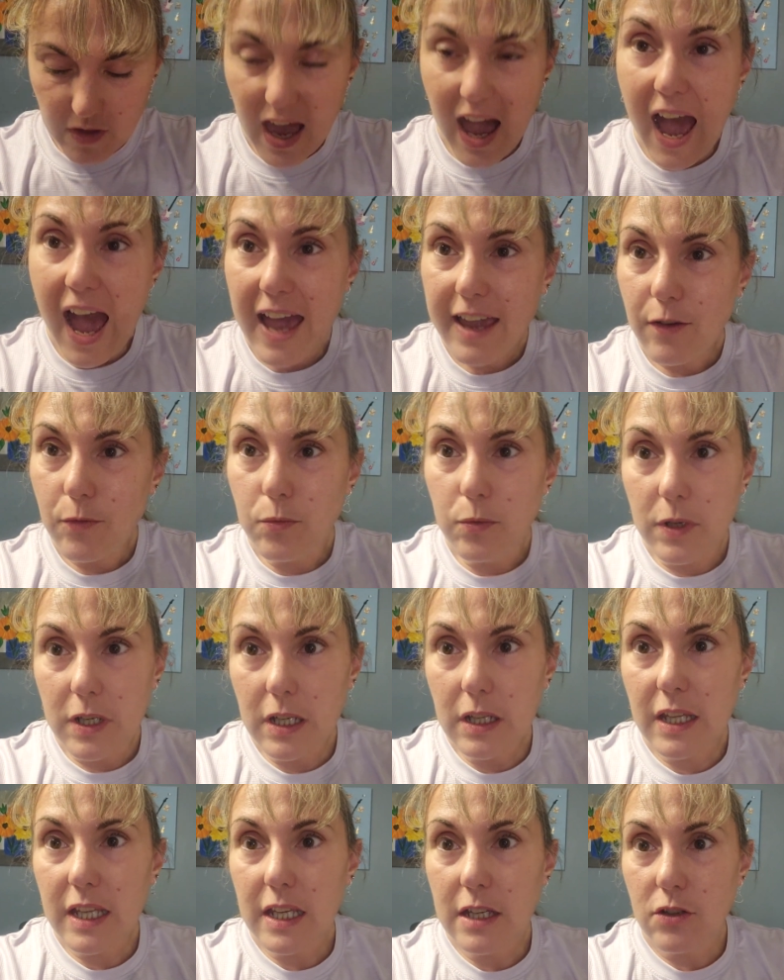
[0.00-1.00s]
I
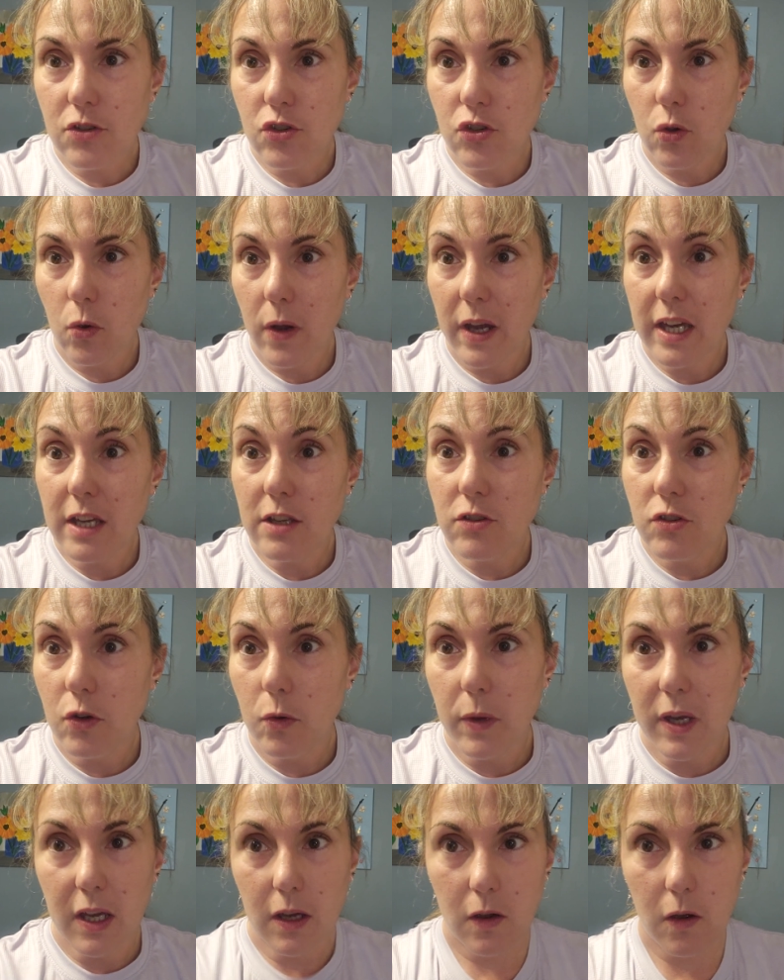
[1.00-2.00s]
really enjoy
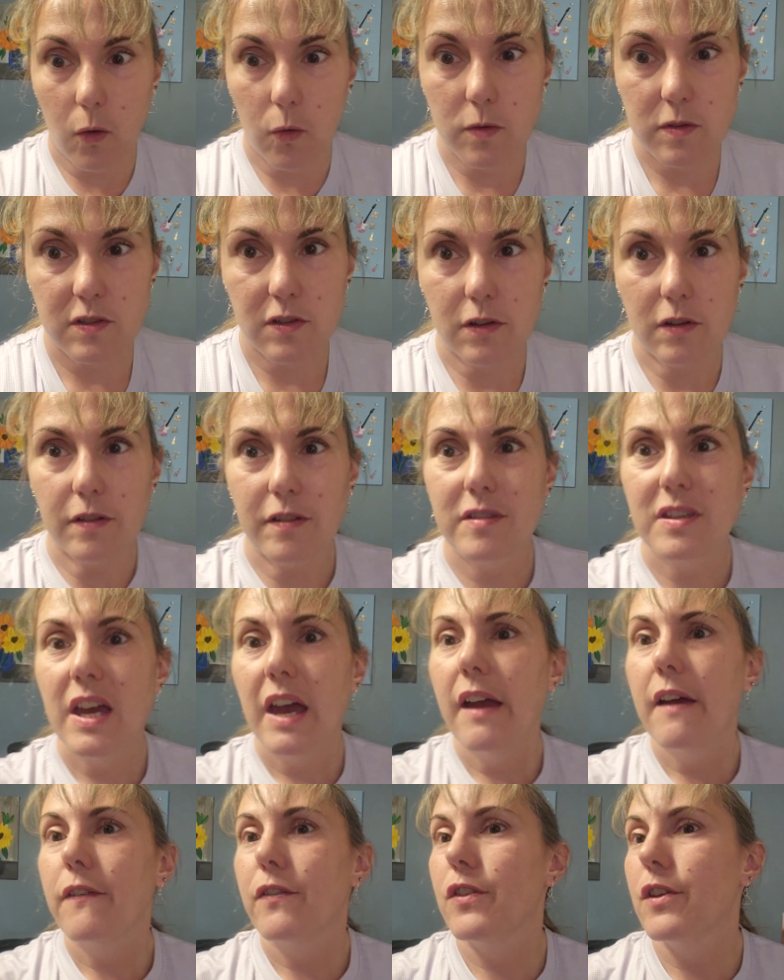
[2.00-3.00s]
doing coasters.
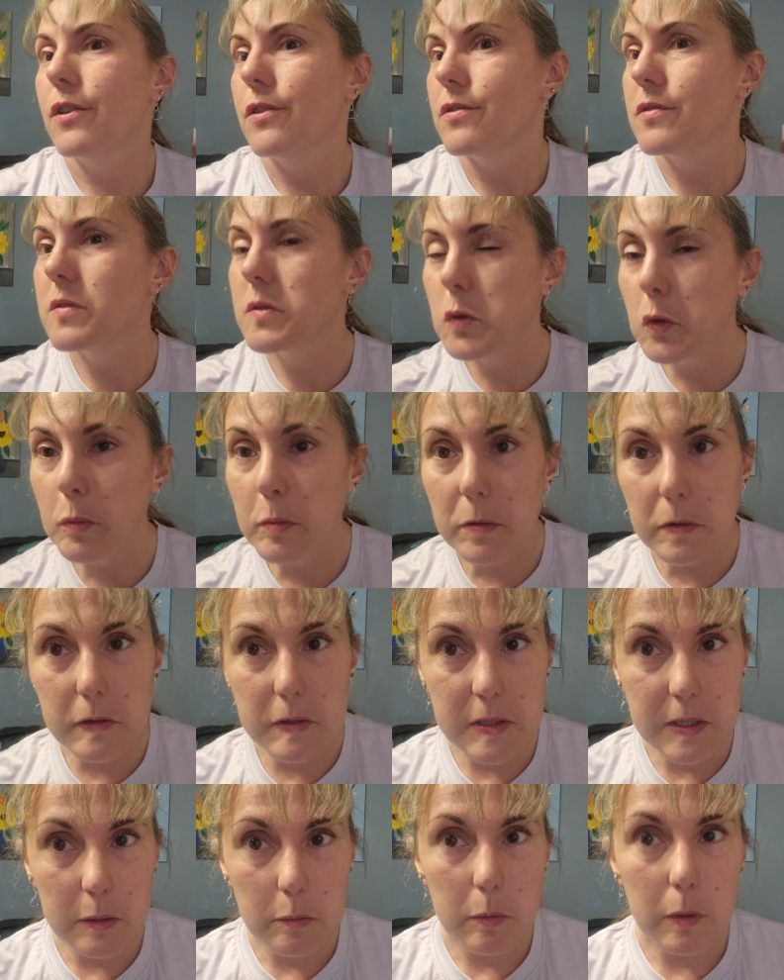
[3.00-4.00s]
They're super
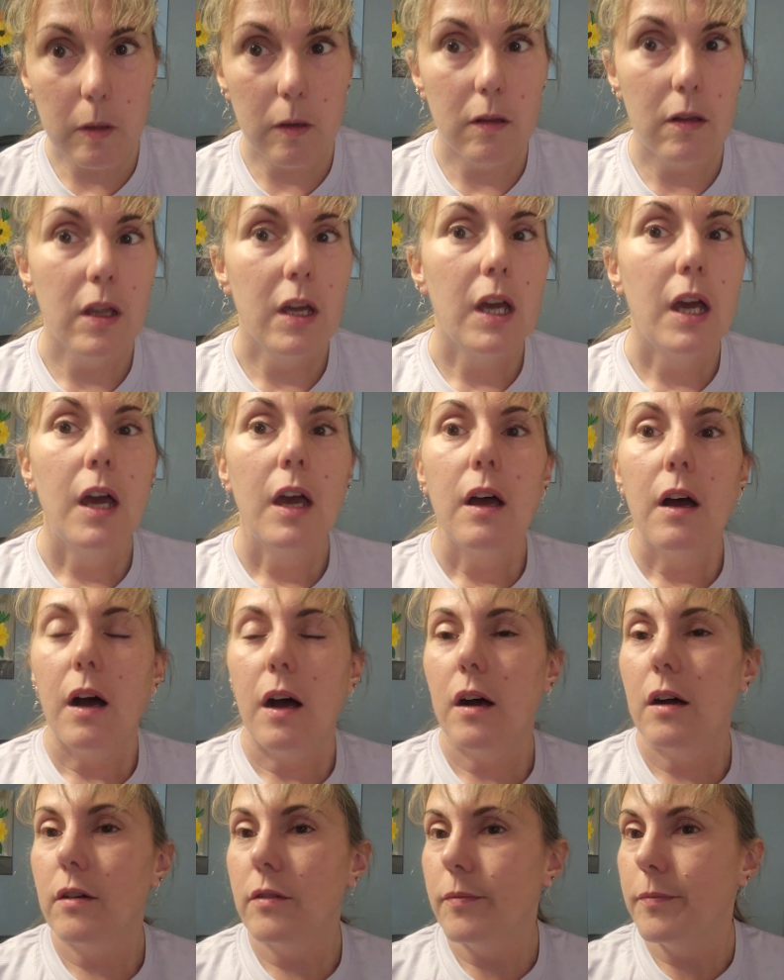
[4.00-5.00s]
simple.
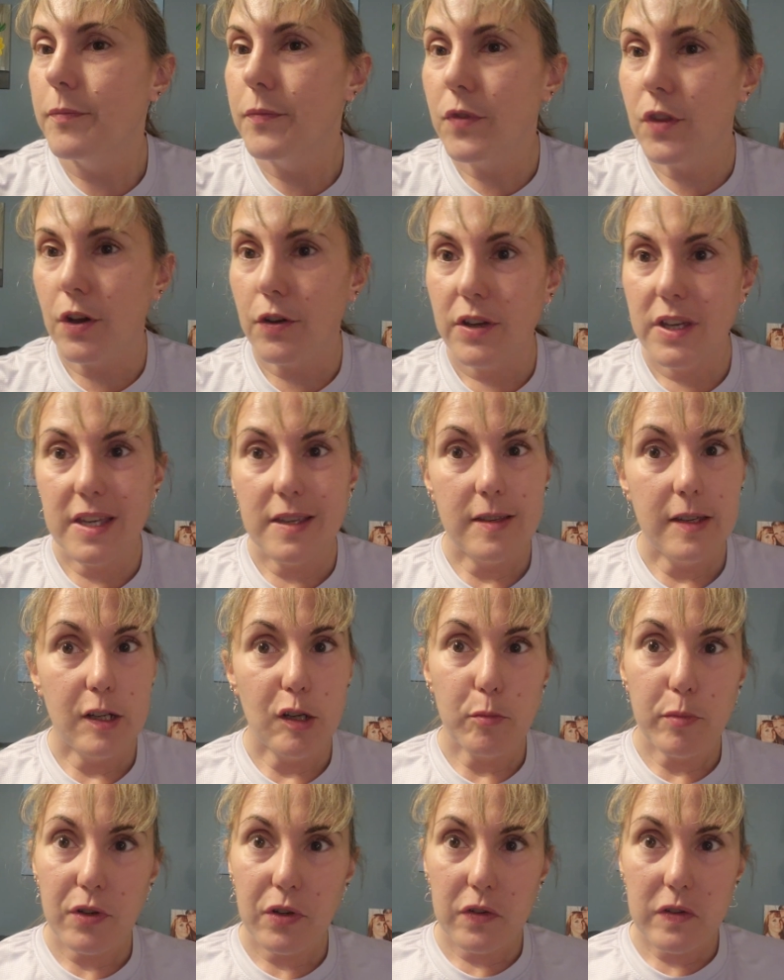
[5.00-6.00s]
They're easy to
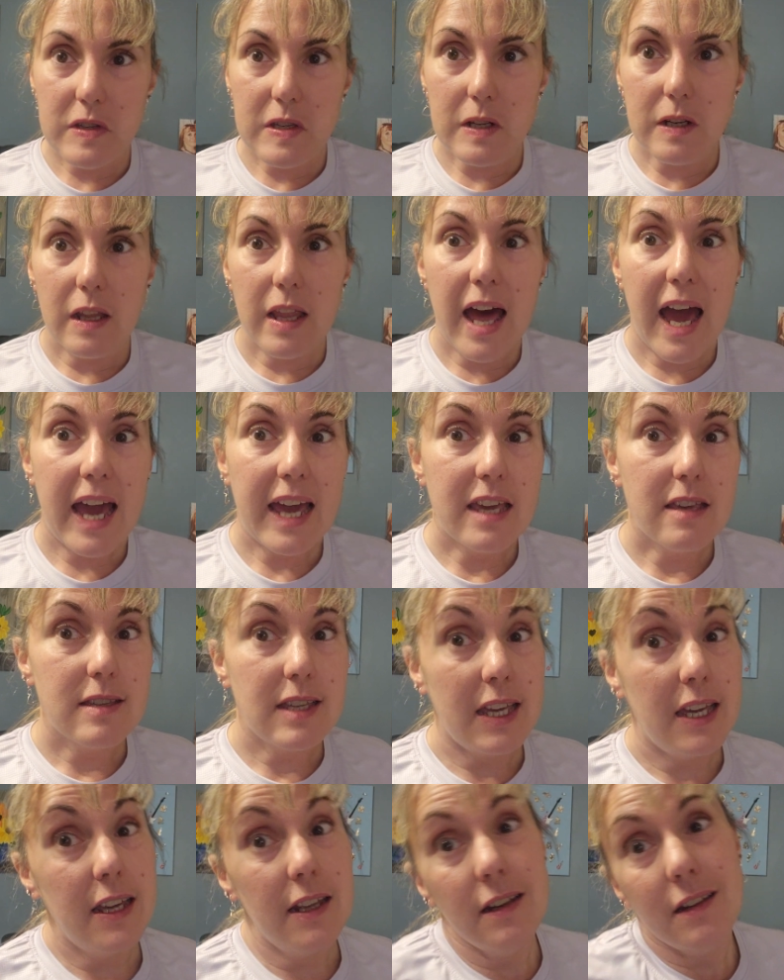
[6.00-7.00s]
personalize.
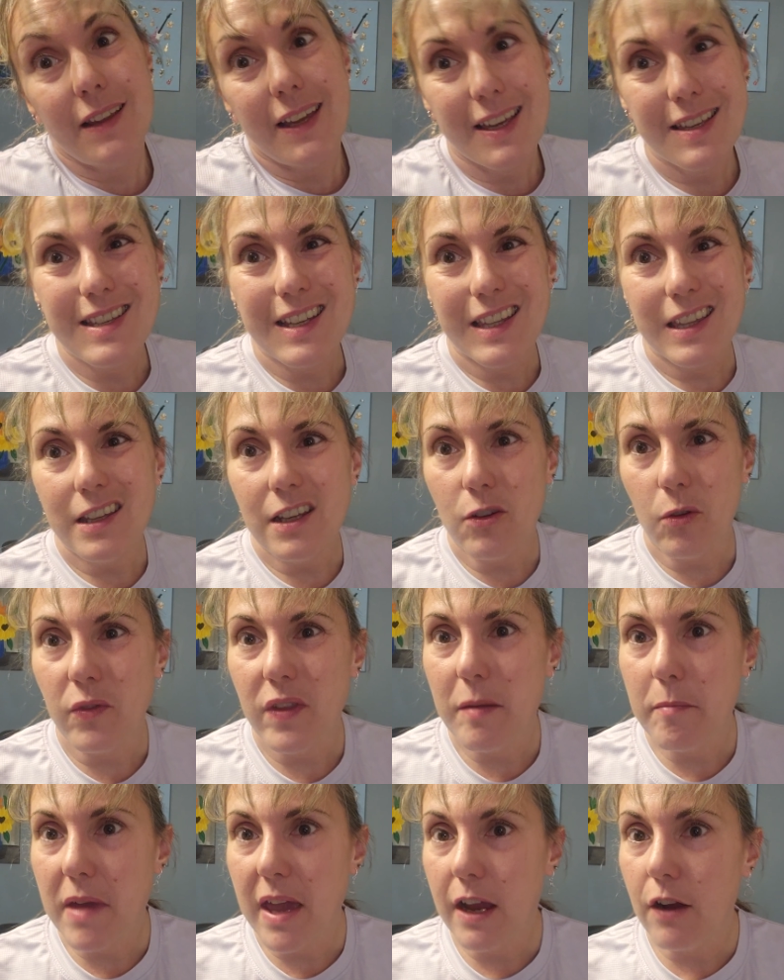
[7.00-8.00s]
And like I said, they
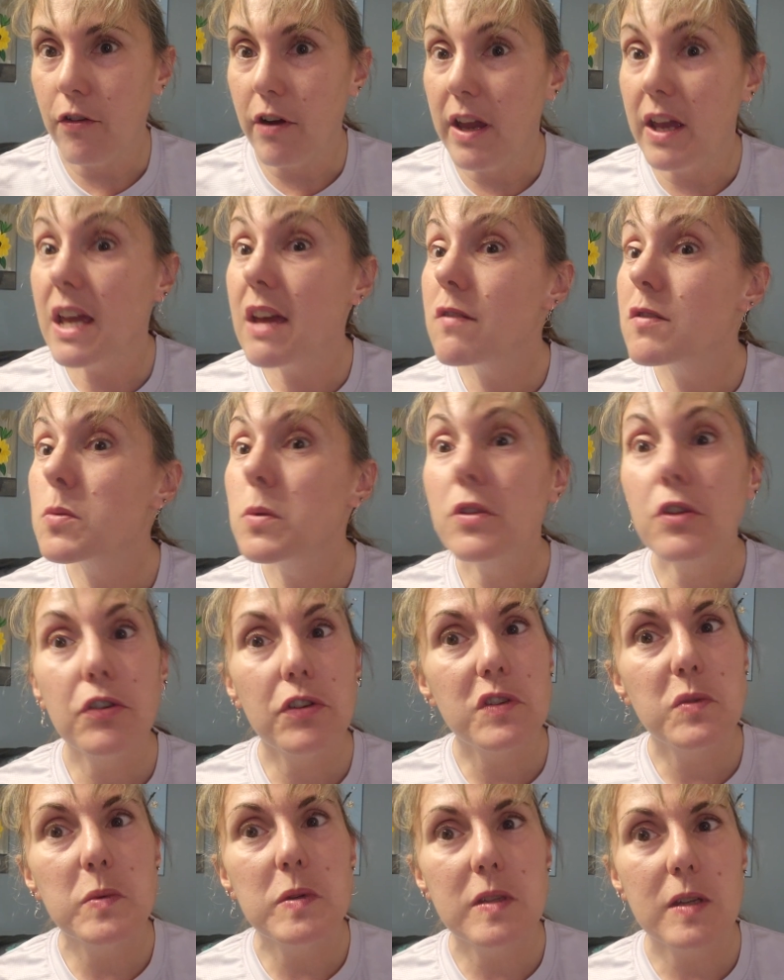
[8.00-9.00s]
make great gifts with
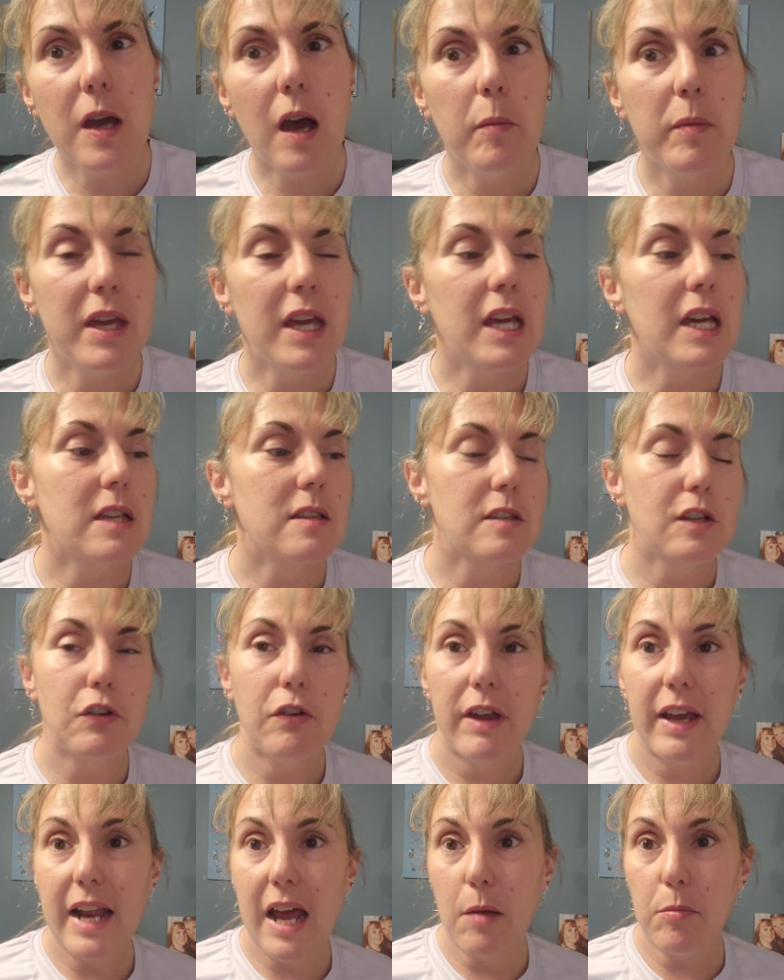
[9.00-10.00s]
Christmas coming. It's a
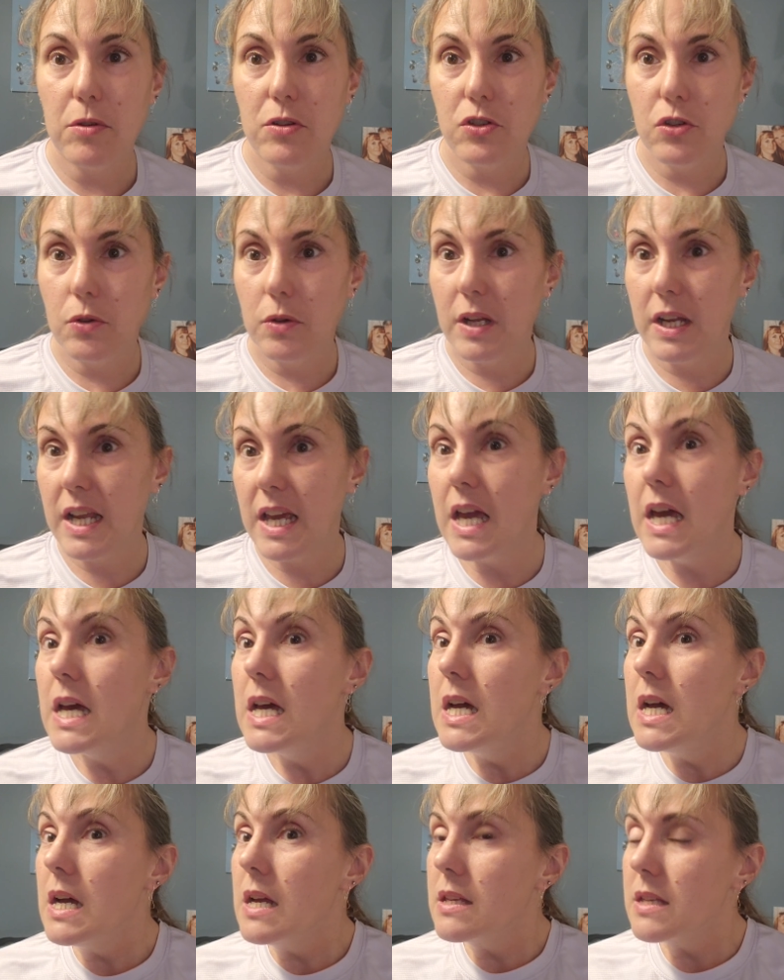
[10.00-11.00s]
great opportunity
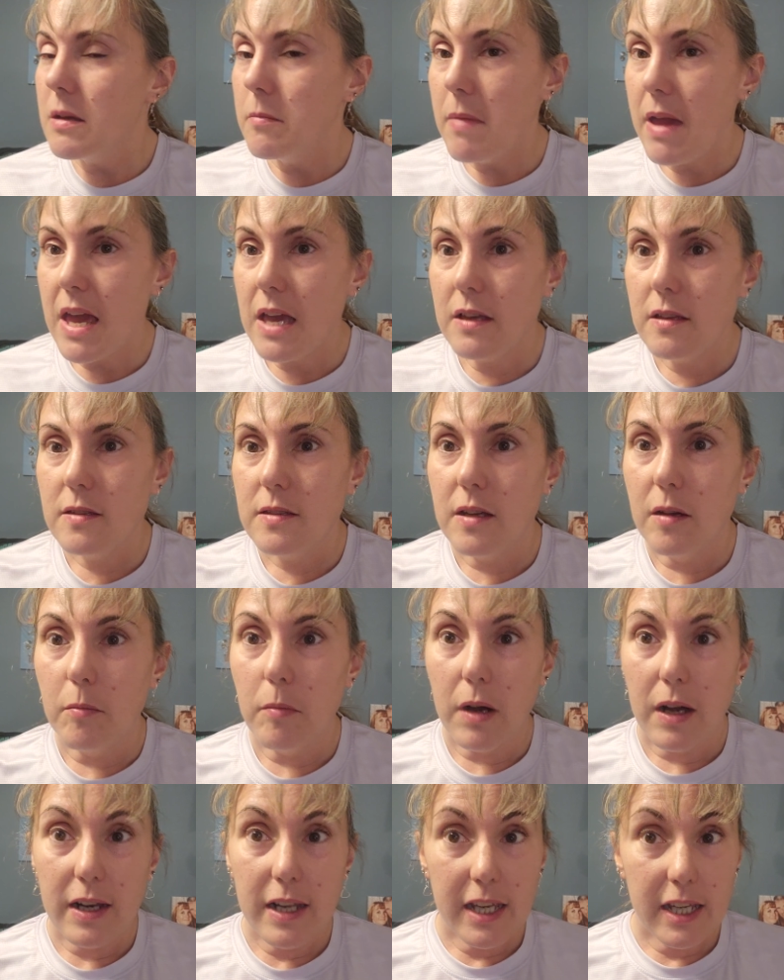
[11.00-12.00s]
to make
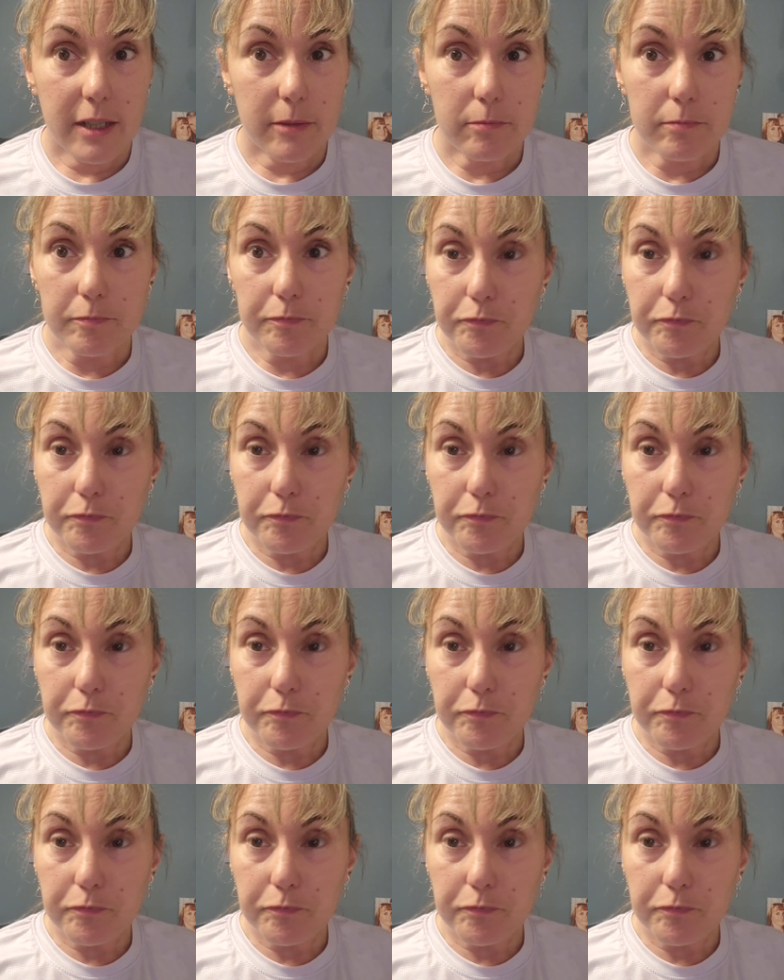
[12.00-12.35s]
somebody,